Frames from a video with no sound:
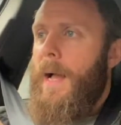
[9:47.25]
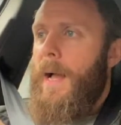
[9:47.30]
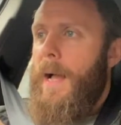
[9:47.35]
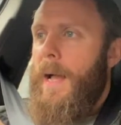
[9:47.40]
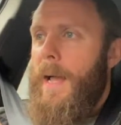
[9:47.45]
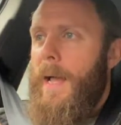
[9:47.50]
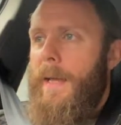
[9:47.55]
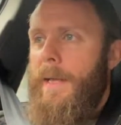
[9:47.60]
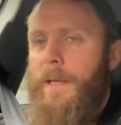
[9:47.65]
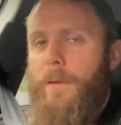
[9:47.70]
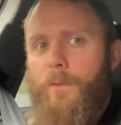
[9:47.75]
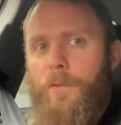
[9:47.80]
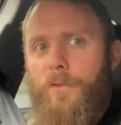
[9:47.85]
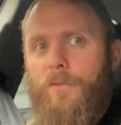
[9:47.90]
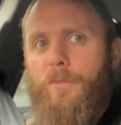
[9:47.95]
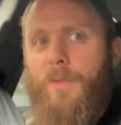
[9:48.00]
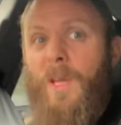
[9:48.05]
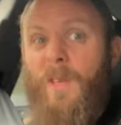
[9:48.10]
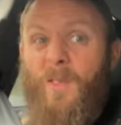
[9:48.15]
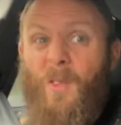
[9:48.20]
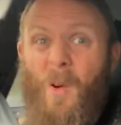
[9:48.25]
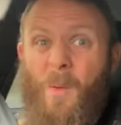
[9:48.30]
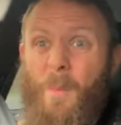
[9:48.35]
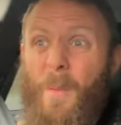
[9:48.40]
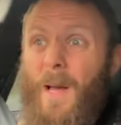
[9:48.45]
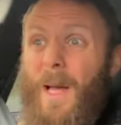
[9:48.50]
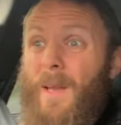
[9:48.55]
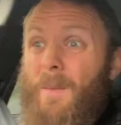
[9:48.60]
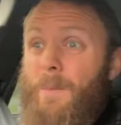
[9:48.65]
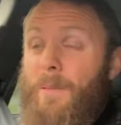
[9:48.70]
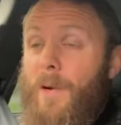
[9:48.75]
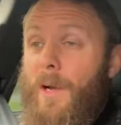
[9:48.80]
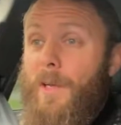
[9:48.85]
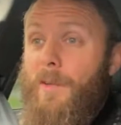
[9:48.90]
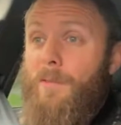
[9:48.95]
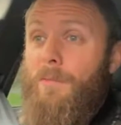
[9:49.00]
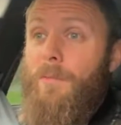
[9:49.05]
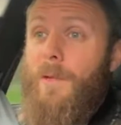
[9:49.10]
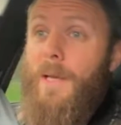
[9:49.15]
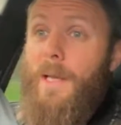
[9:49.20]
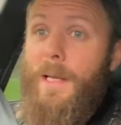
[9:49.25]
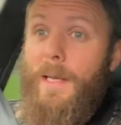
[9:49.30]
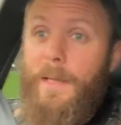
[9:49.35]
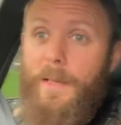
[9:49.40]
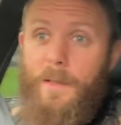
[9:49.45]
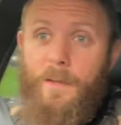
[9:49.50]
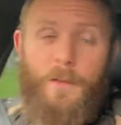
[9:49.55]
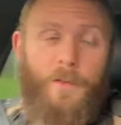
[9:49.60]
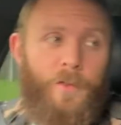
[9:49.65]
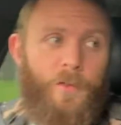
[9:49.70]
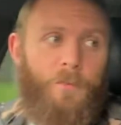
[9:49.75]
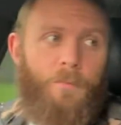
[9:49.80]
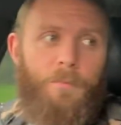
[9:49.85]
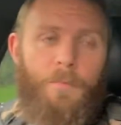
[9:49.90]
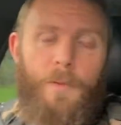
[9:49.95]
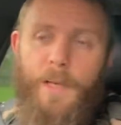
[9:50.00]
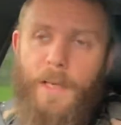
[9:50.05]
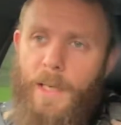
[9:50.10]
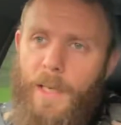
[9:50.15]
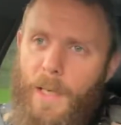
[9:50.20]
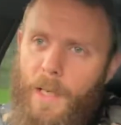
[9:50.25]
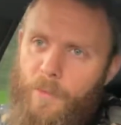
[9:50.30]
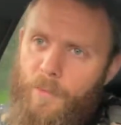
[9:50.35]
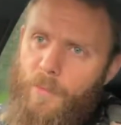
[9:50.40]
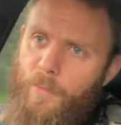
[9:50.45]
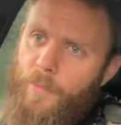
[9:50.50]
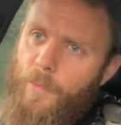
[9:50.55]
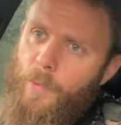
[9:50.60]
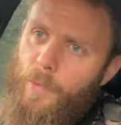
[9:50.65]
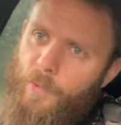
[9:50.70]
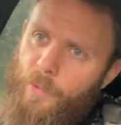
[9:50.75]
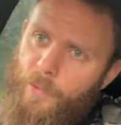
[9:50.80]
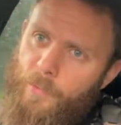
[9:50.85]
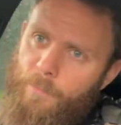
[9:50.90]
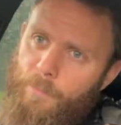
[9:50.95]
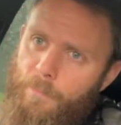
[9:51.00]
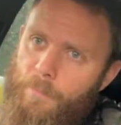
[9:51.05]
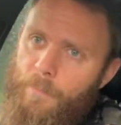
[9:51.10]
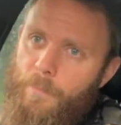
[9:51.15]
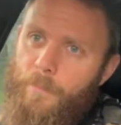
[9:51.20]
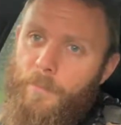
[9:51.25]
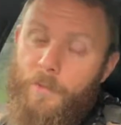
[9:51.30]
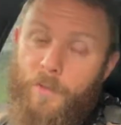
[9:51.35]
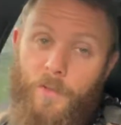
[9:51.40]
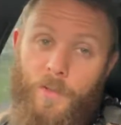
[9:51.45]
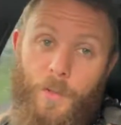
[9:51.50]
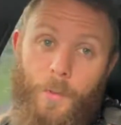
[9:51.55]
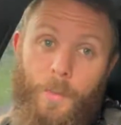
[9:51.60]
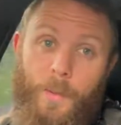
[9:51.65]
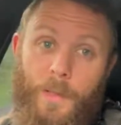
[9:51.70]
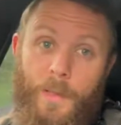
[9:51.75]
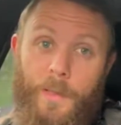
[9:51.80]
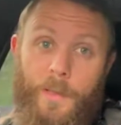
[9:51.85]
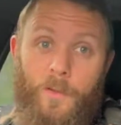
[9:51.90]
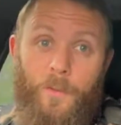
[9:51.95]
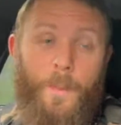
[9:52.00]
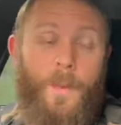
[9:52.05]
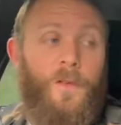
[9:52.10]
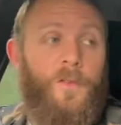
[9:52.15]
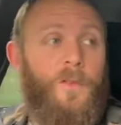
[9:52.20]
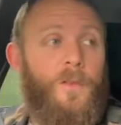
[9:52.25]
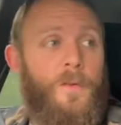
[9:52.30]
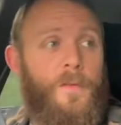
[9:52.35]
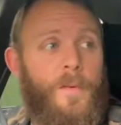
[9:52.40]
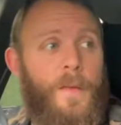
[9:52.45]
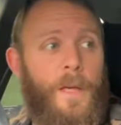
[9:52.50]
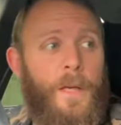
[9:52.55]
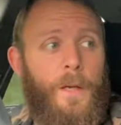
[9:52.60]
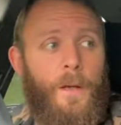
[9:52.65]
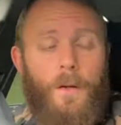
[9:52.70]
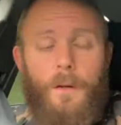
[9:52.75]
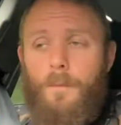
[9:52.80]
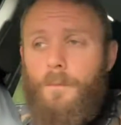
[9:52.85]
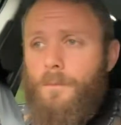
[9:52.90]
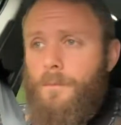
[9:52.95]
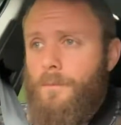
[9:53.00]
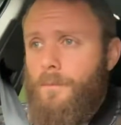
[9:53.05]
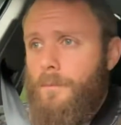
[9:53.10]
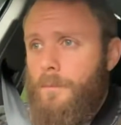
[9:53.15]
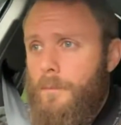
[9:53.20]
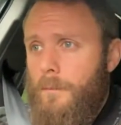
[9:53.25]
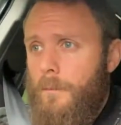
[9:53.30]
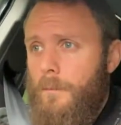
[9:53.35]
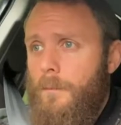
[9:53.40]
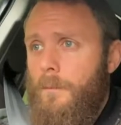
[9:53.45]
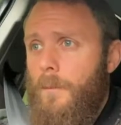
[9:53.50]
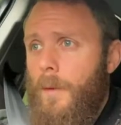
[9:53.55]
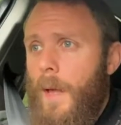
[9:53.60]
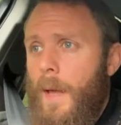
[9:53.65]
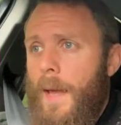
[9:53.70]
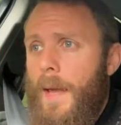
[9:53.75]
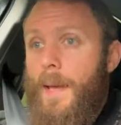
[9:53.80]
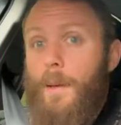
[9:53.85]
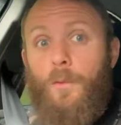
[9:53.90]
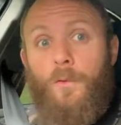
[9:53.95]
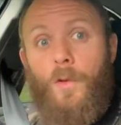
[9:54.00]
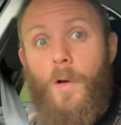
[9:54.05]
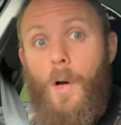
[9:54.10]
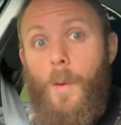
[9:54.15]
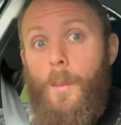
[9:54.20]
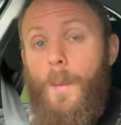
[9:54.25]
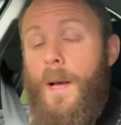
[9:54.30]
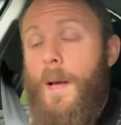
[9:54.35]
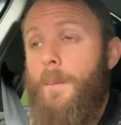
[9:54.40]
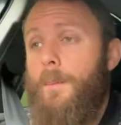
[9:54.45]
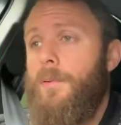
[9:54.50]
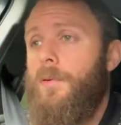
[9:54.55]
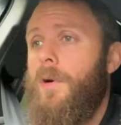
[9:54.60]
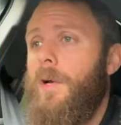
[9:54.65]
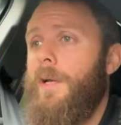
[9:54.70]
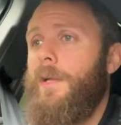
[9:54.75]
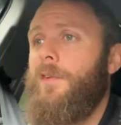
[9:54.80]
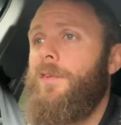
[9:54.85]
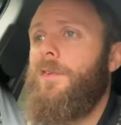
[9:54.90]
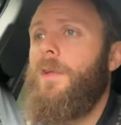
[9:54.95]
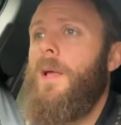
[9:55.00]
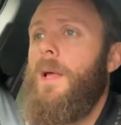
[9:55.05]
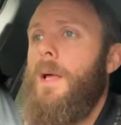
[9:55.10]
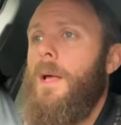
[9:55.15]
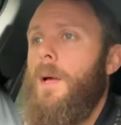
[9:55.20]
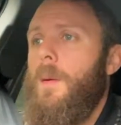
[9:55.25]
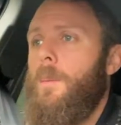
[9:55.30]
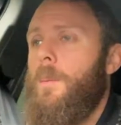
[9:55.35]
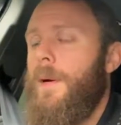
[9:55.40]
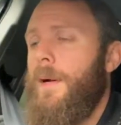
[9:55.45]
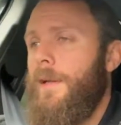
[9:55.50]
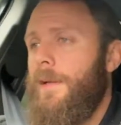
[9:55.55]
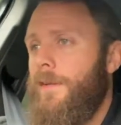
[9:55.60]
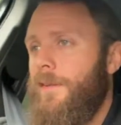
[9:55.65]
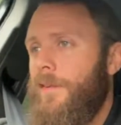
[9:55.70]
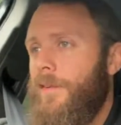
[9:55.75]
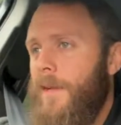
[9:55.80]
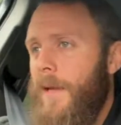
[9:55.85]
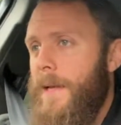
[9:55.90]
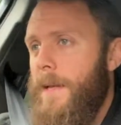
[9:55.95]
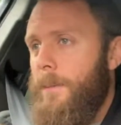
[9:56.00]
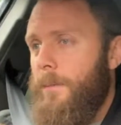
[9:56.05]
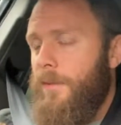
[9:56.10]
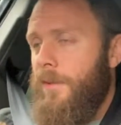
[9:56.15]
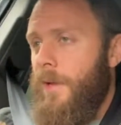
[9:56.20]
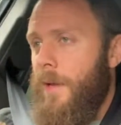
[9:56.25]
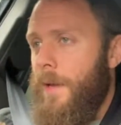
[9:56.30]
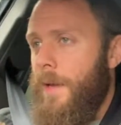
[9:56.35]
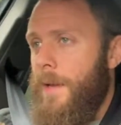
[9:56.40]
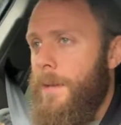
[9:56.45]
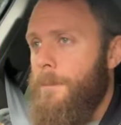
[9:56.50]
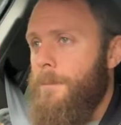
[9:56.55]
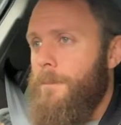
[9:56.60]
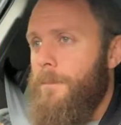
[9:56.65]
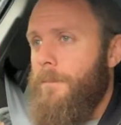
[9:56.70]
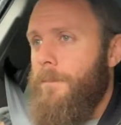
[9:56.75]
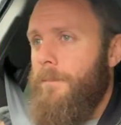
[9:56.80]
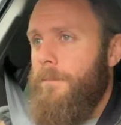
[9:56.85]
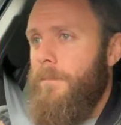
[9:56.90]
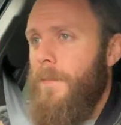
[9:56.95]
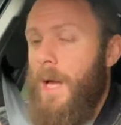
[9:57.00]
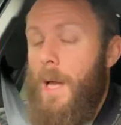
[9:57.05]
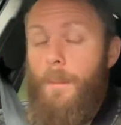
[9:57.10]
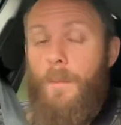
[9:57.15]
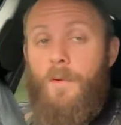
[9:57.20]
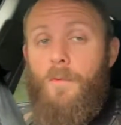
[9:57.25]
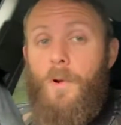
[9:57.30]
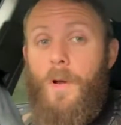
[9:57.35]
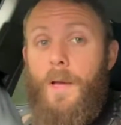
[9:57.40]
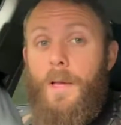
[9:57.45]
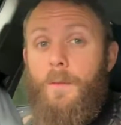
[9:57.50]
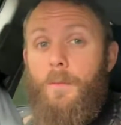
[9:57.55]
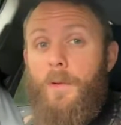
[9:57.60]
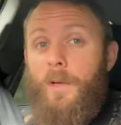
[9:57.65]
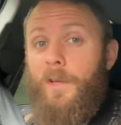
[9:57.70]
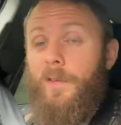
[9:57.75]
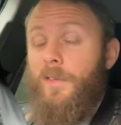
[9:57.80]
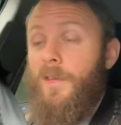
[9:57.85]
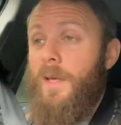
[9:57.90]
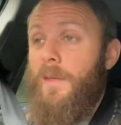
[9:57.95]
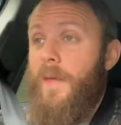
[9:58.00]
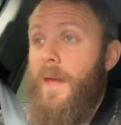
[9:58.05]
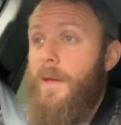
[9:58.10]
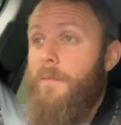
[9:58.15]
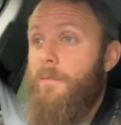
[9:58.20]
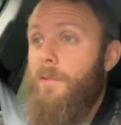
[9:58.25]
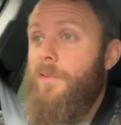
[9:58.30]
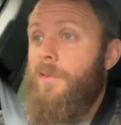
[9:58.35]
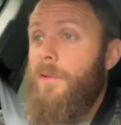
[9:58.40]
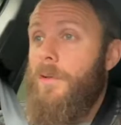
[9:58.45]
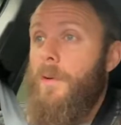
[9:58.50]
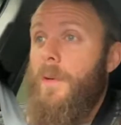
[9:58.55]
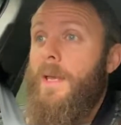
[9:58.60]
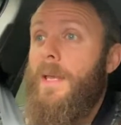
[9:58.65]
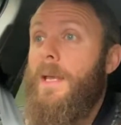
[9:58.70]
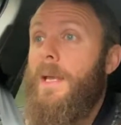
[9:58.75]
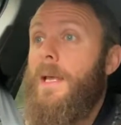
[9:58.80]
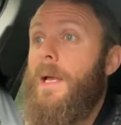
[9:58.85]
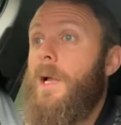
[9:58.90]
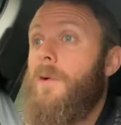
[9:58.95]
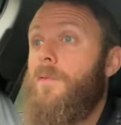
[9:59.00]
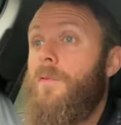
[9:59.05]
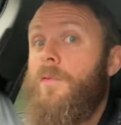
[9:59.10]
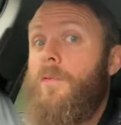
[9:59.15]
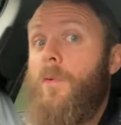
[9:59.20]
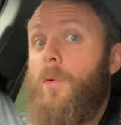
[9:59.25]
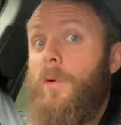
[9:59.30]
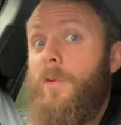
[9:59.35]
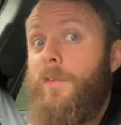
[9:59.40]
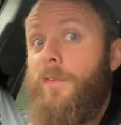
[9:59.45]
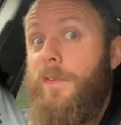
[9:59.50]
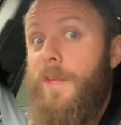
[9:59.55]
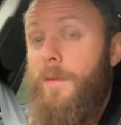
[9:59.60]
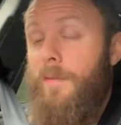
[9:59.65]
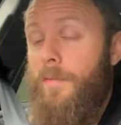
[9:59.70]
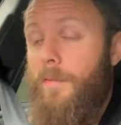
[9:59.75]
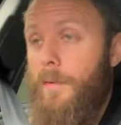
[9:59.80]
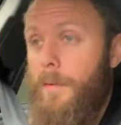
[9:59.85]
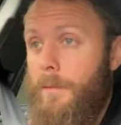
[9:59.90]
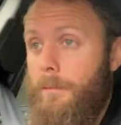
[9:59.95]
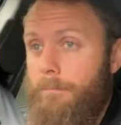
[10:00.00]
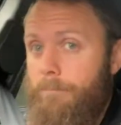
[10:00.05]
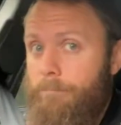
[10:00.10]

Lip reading: And it's not bad price really, because Healey 104s are stupidly expensive, are they not? It was not a bad price, but at the same time, am I right when I say that every single Healey 104 is different?